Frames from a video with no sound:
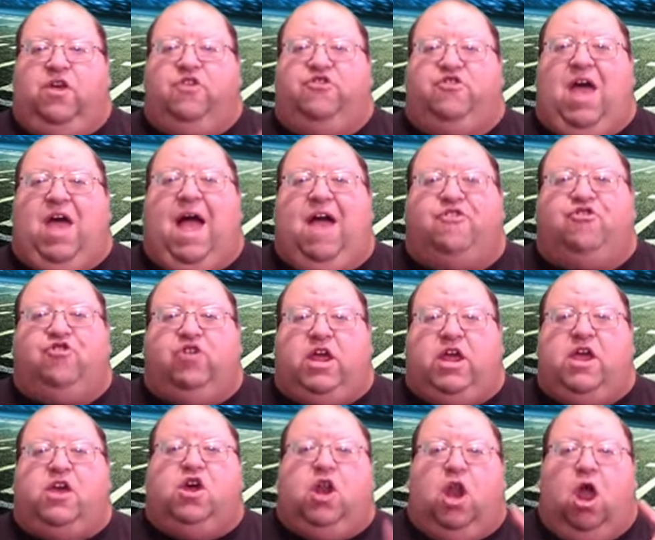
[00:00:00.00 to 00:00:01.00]
is
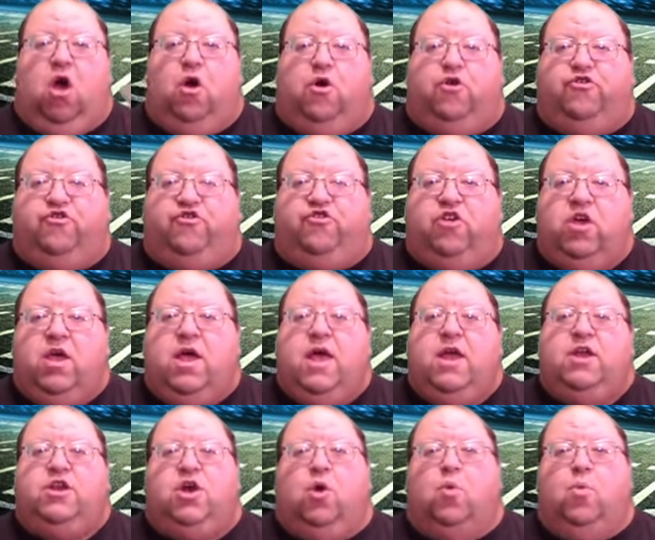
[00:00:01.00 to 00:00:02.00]
actually close
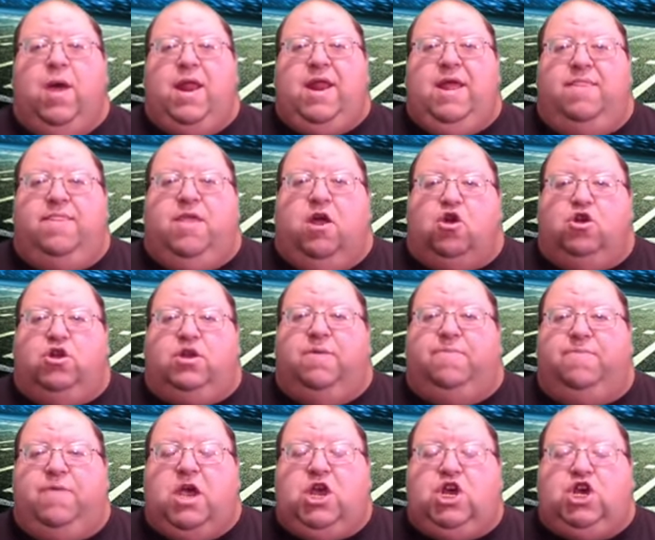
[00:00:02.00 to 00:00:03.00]
to winning their
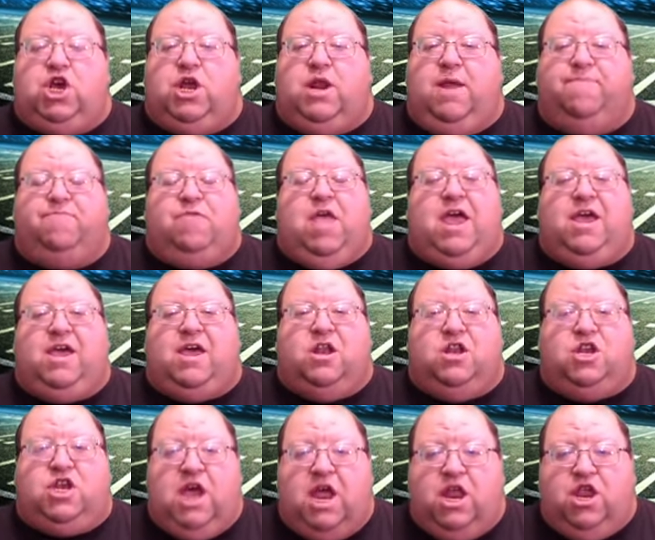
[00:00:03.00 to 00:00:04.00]
division if they
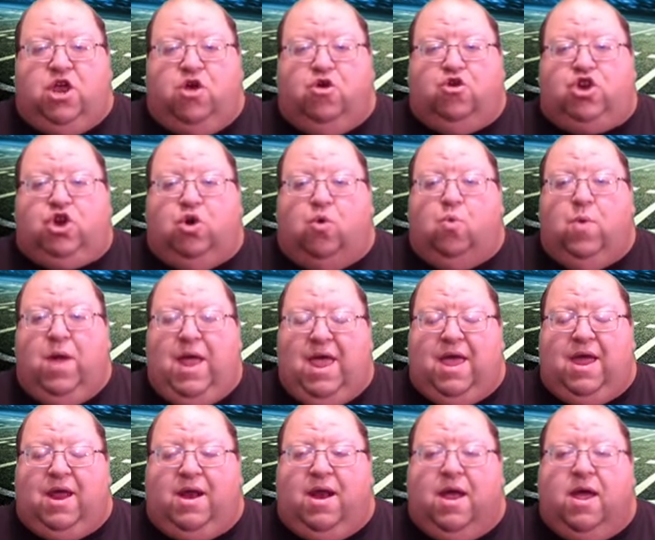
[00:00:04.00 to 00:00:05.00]
continue to
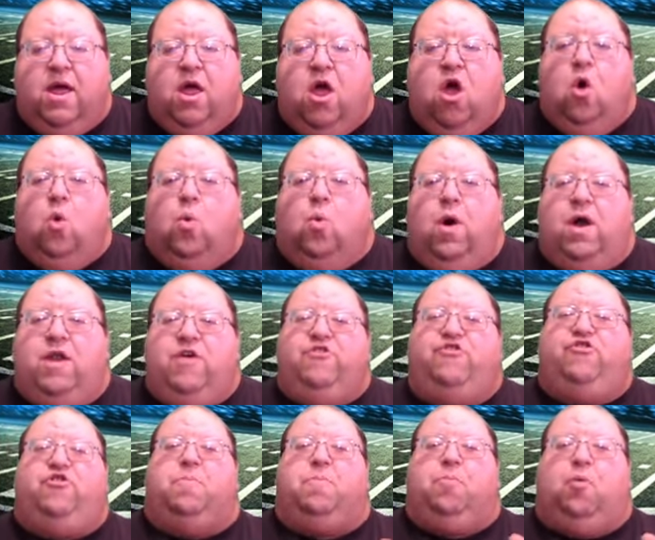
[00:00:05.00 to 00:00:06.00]
win. What a
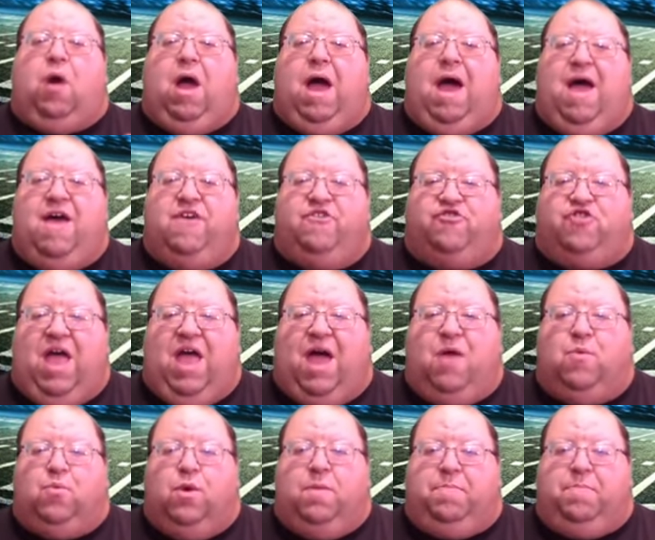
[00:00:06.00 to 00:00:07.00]
surprise that
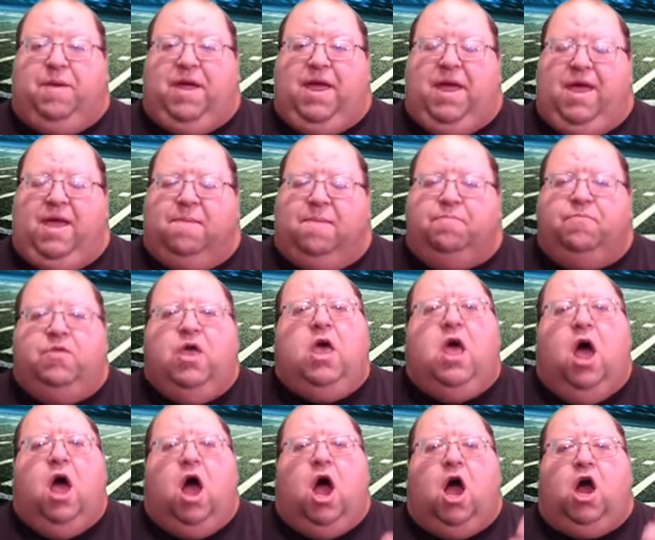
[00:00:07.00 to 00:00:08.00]
would be.
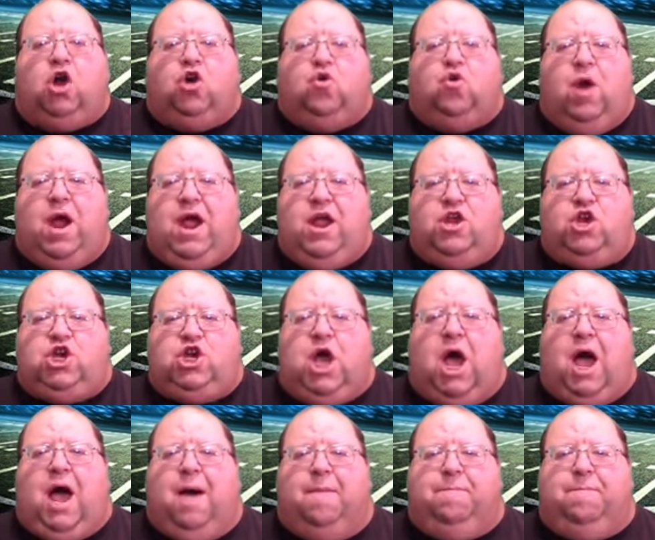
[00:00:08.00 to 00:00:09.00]
A great
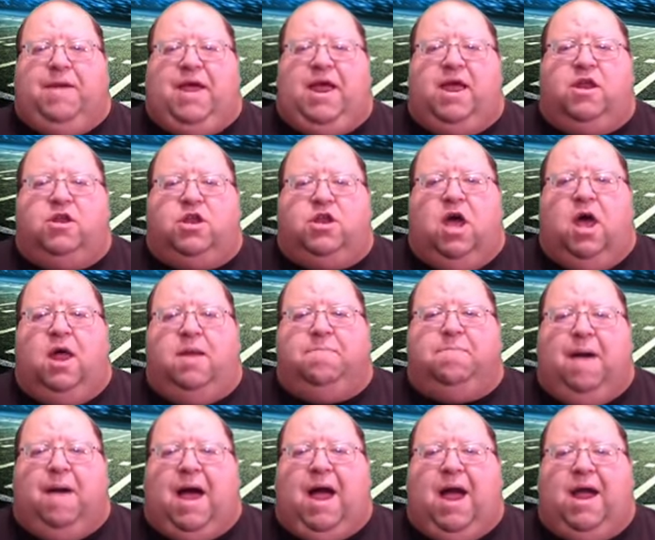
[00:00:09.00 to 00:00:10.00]
job being done
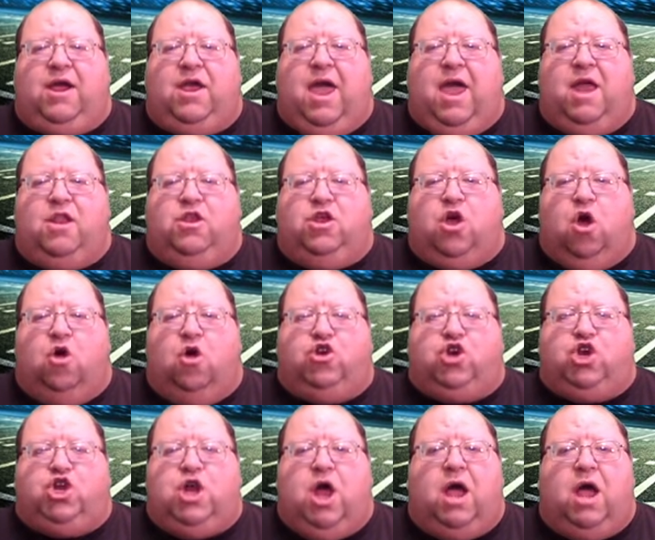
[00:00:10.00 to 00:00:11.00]
by head
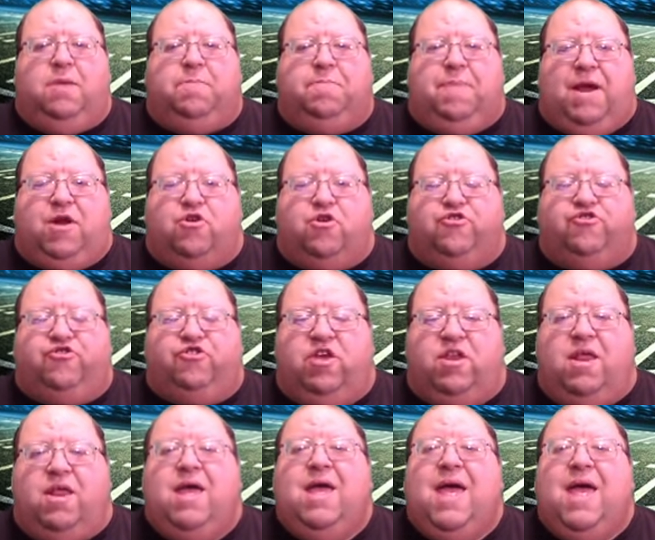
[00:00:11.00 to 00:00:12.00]
coach Doug
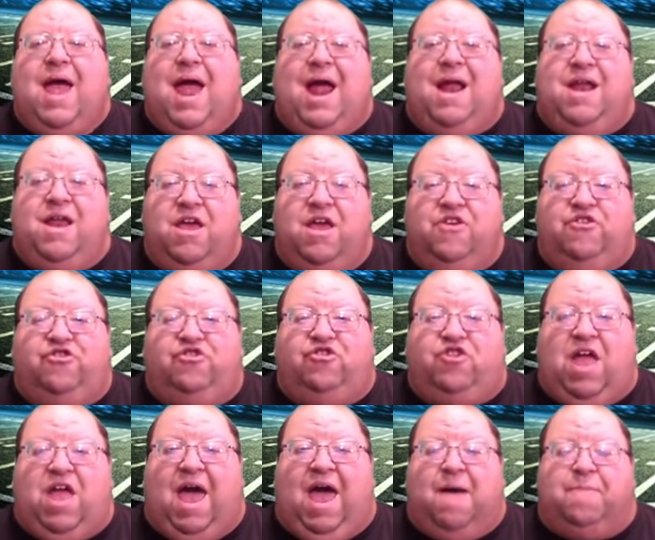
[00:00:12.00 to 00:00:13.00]
Pederson and his
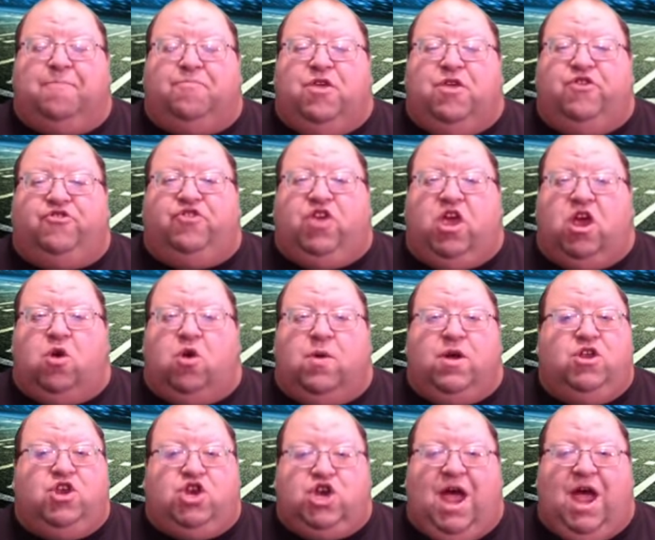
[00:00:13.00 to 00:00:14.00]
staff this year
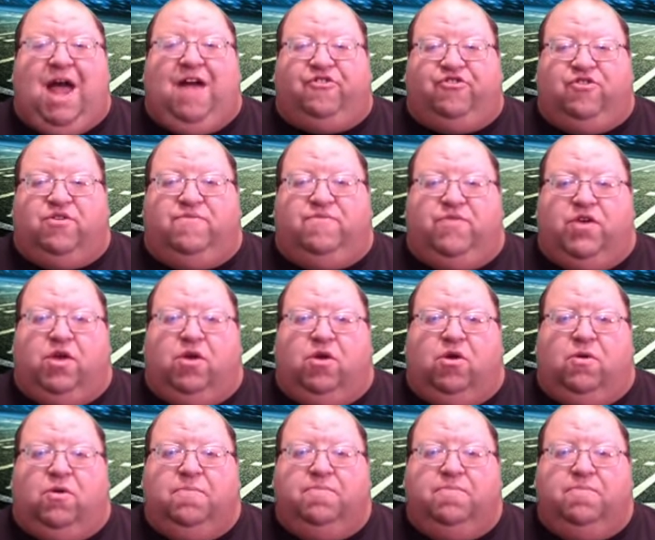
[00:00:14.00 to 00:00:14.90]
in Jacksonville.